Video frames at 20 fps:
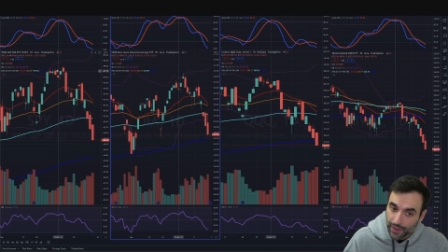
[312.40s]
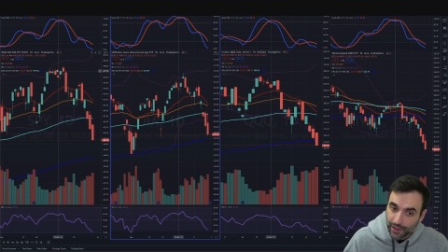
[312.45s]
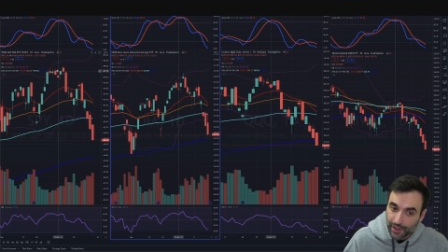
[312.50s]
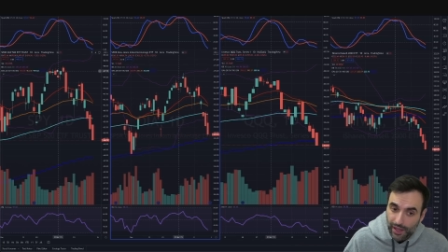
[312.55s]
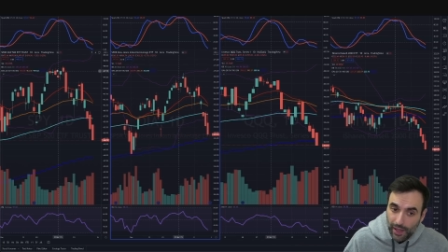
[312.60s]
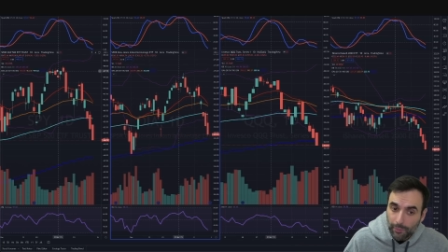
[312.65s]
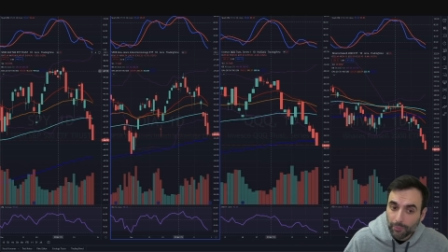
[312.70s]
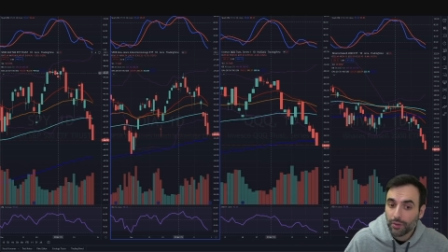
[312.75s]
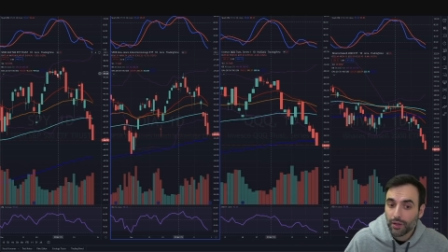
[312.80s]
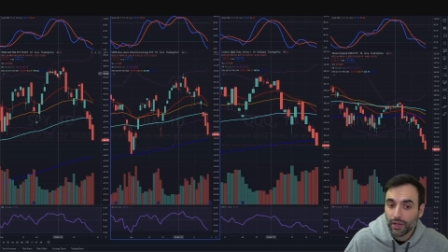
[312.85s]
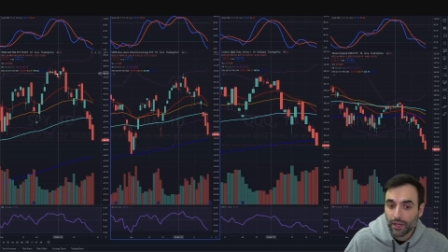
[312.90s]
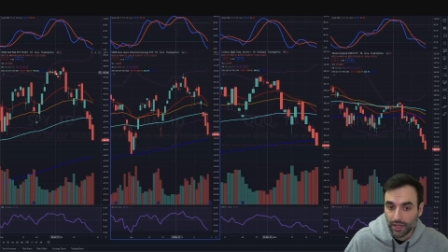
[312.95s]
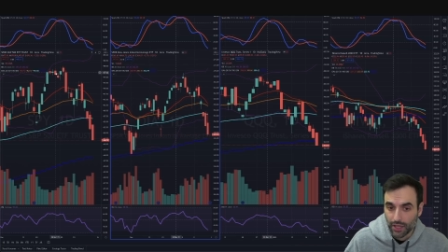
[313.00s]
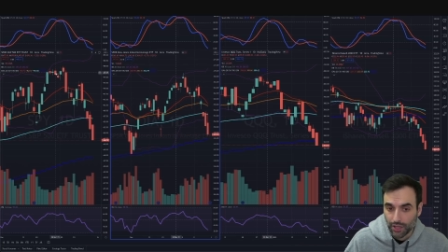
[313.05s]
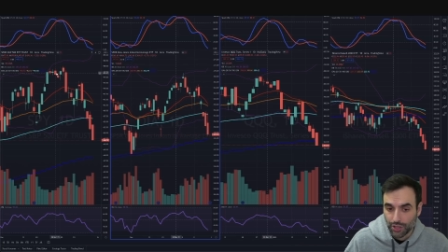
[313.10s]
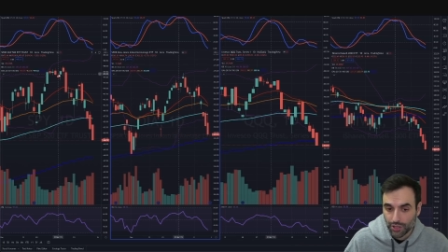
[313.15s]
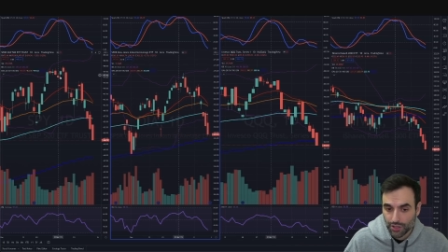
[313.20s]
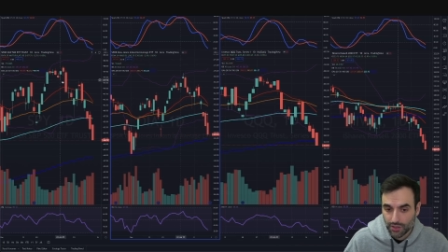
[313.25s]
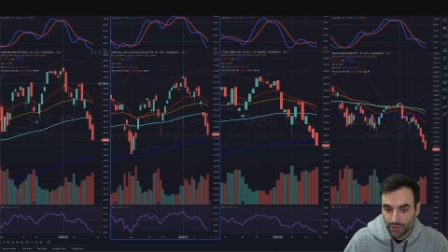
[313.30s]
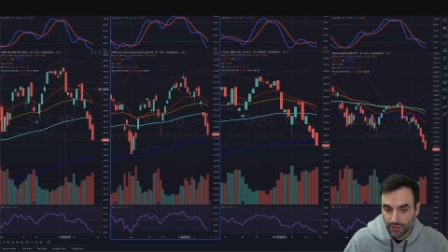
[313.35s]
You get
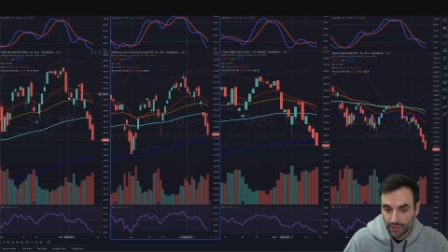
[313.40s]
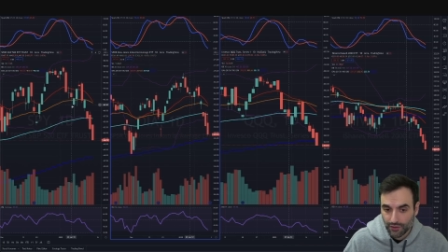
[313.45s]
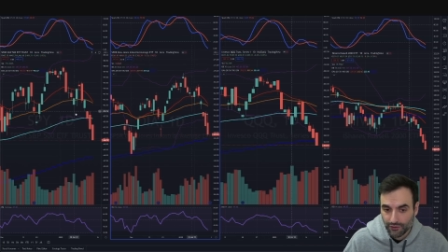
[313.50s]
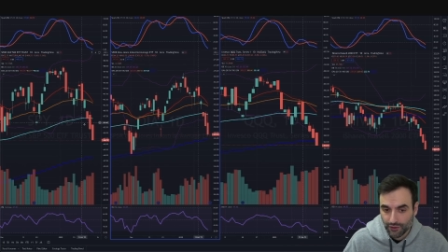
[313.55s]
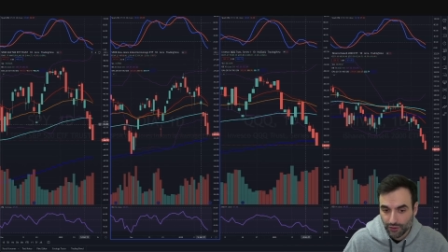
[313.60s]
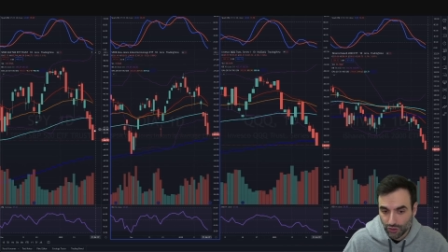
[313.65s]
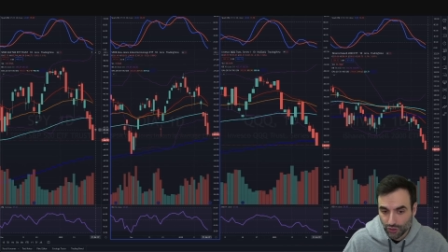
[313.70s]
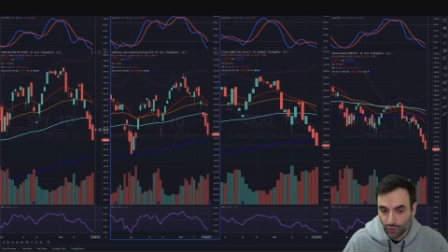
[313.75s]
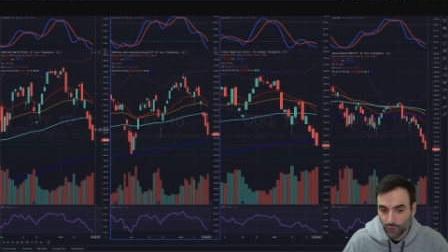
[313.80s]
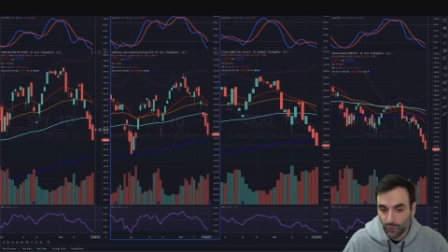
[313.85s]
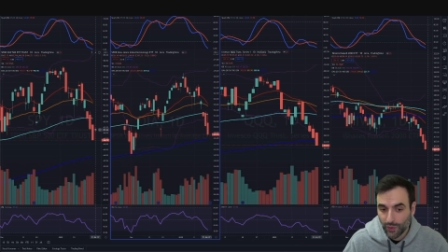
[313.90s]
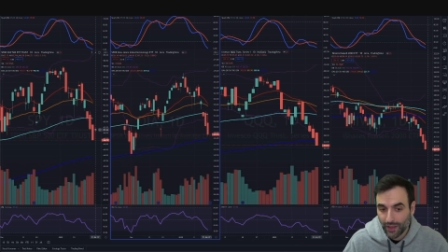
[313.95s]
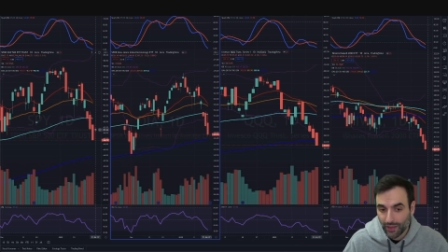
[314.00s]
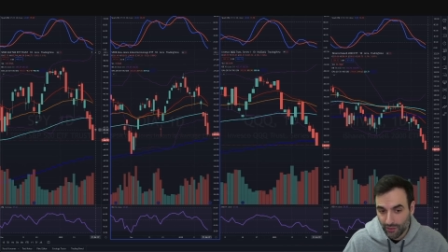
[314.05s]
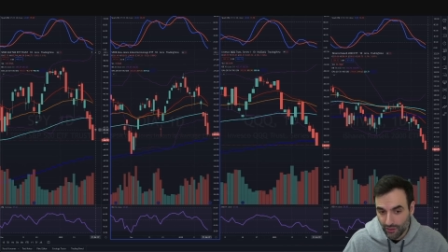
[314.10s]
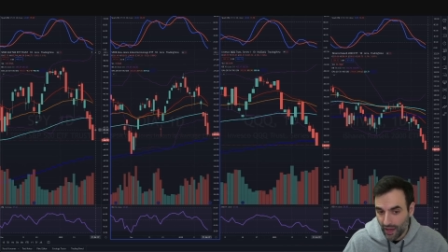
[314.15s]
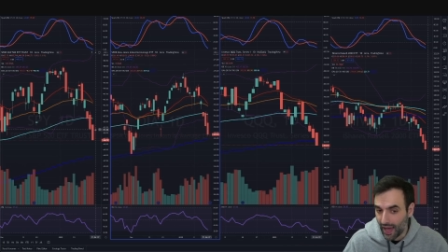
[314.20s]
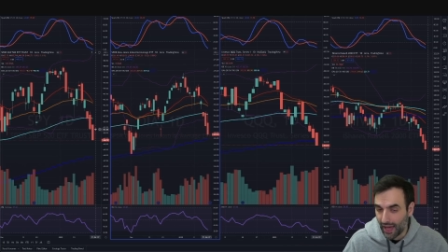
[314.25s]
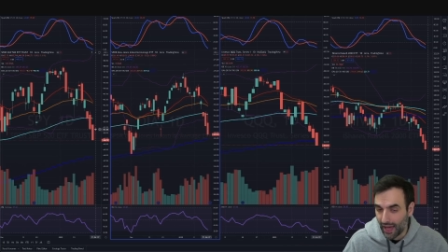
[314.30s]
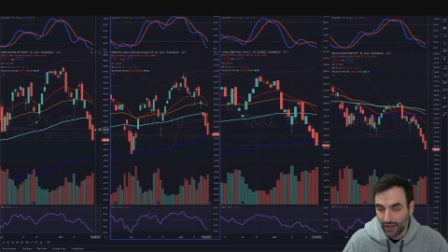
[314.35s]
punished if you're
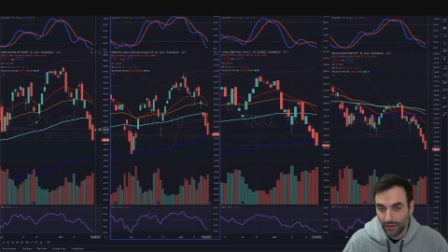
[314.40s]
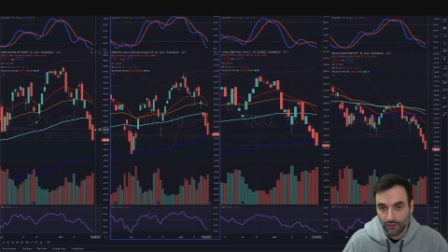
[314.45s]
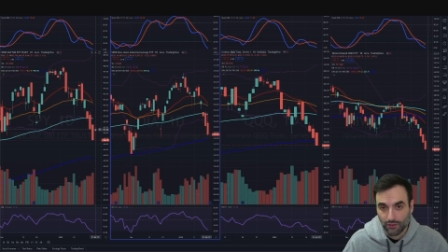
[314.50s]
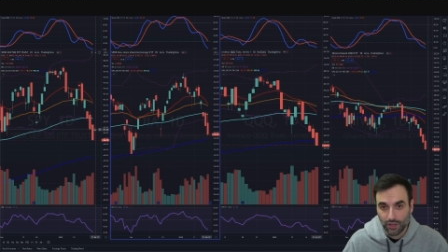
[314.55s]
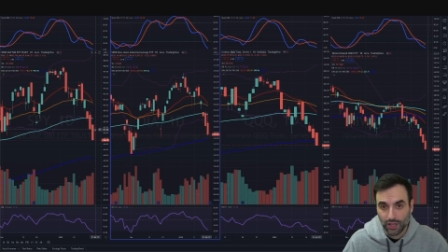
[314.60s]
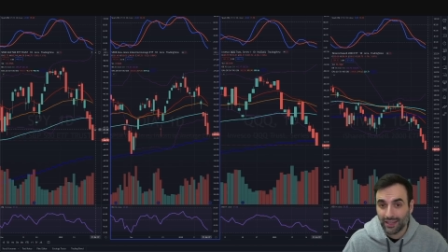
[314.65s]
doing that